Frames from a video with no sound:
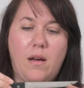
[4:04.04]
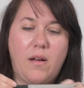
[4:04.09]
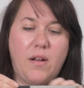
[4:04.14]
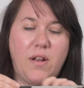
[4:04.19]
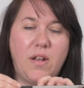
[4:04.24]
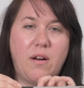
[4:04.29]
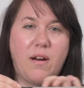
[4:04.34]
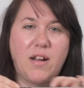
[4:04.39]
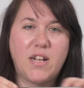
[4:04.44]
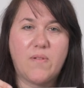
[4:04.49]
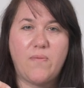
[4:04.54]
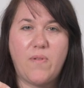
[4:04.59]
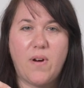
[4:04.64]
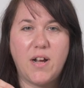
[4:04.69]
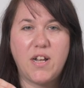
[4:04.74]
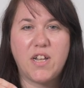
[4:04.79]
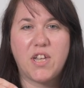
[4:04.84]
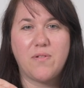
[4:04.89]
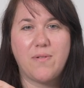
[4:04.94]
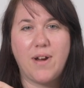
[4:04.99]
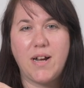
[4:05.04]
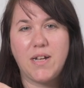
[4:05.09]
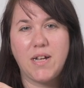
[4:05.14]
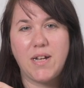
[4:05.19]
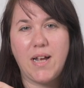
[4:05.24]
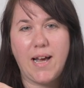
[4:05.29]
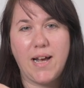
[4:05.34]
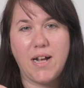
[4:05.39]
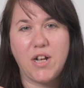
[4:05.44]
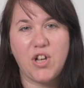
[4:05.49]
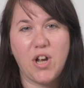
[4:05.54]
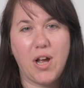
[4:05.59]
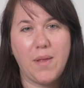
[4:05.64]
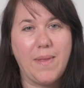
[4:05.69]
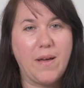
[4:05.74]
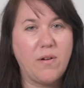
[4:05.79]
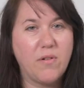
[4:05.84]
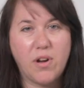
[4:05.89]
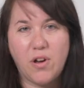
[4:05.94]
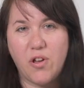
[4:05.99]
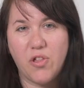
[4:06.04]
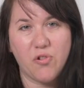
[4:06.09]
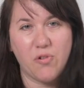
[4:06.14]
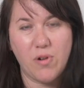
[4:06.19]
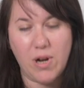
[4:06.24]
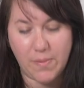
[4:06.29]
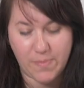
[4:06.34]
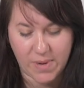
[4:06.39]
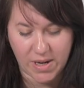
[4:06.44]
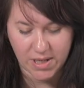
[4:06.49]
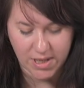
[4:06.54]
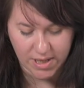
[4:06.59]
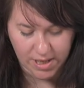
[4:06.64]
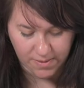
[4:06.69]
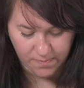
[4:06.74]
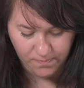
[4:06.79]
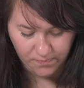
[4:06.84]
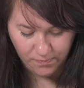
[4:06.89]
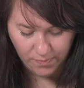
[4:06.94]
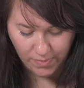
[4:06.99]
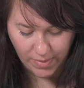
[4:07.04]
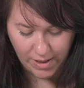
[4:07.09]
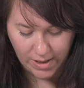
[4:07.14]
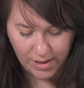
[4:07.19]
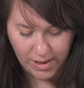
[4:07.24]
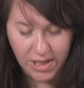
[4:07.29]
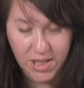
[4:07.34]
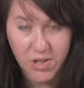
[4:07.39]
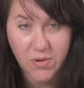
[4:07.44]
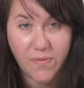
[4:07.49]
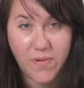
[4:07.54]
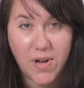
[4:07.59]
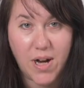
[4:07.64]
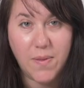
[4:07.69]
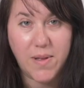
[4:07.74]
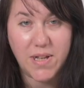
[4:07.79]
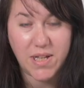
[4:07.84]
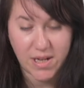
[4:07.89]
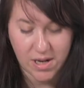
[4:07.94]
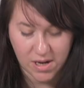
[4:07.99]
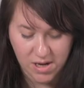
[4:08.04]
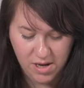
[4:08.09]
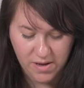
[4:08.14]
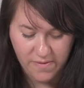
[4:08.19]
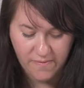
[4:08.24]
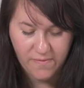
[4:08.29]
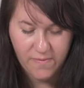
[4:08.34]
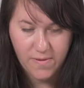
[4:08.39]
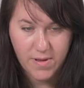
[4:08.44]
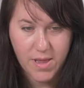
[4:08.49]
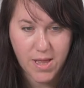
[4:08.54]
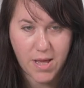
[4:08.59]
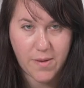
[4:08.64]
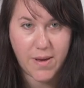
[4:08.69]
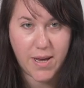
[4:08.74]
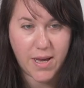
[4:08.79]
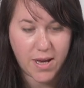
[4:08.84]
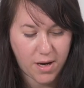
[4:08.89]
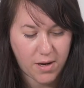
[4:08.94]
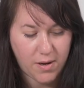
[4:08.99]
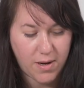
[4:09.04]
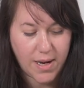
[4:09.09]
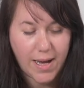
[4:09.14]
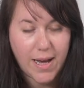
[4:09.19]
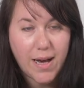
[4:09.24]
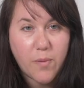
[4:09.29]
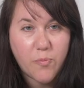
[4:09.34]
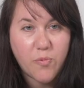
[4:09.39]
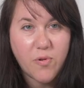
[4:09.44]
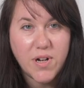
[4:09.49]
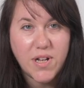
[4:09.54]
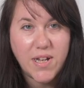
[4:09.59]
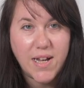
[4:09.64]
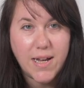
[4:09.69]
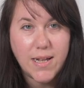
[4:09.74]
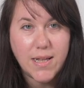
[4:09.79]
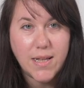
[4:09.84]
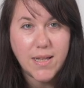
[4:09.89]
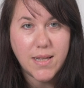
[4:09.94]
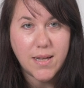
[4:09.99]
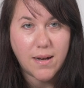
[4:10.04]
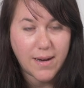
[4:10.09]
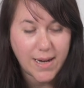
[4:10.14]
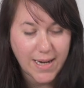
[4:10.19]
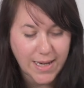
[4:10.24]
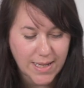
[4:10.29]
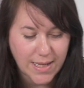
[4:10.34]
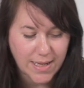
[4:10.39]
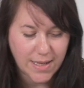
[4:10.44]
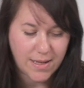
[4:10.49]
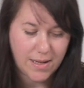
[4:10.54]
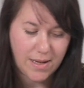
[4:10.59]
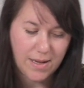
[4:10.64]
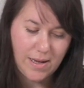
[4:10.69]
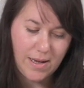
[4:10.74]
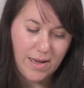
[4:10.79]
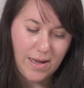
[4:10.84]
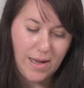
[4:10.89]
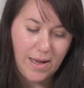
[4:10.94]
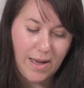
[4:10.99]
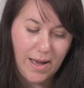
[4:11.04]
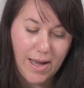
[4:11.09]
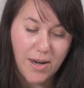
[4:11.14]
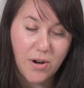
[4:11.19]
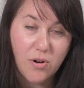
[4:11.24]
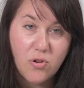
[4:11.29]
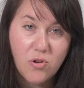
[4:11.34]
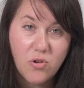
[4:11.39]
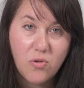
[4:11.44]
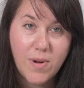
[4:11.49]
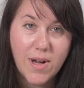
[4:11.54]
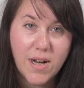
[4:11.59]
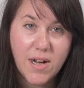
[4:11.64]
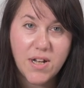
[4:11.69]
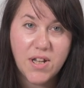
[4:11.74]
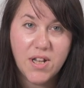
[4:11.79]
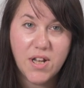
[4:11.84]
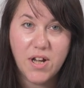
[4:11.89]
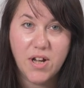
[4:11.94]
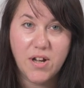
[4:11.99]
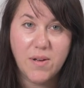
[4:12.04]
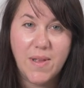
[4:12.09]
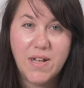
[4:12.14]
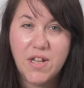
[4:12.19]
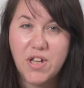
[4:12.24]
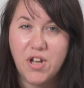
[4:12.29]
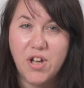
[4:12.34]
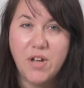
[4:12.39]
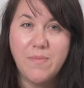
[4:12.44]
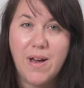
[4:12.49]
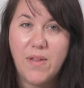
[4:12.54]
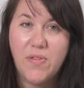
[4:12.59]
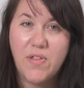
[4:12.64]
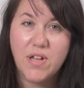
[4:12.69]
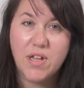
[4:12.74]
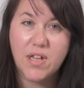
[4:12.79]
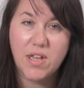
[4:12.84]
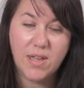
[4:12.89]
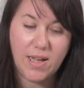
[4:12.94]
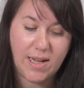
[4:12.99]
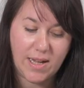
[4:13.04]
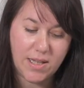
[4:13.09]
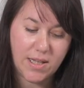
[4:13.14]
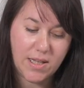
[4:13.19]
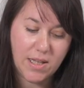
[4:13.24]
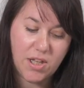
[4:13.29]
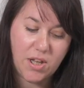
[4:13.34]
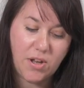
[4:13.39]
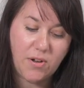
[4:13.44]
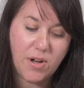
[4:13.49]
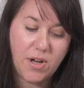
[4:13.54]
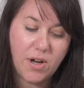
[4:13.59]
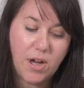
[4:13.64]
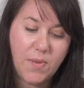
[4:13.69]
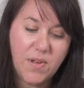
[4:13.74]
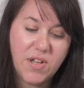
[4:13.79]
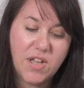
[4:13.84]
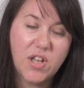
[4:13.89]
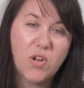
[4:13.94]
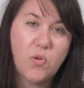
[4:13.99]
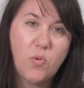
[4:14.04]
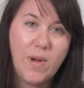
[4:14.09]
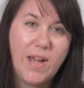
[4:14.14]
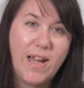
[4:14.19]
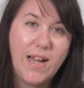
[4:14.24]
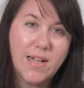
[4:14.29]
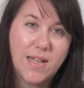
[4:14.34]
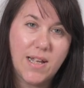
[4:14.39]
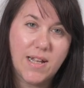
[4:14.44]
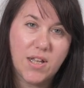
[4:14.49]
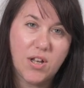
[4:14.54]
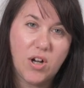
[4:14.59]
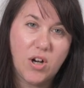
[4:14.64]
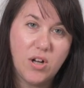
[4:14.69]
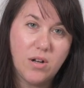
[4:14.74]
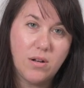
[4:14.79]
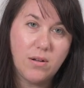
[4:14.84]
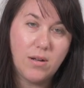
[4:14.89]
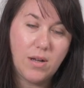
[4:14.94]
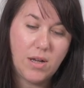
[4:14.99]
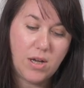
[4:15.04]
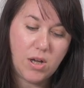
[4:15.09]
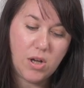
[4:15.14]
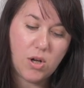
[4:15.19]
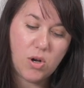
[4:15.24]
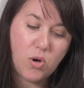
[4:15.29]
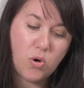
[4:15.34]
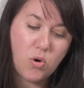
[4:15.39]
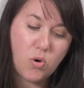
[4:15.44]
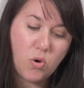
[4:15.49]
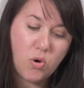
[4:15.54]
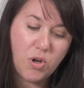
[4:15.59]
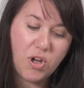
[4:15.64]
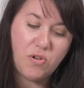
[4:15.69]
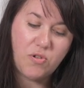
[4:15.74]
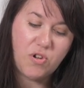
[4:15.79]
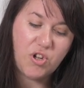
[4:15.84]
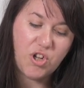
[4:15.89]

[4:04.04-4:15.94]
nice fine serrated edge, and they'll go through like butter. So I've cut this in half. There we go, look how pretty it is inside. And all we're going to do, and there's 2 methods to this, so you can either squeeze this on or you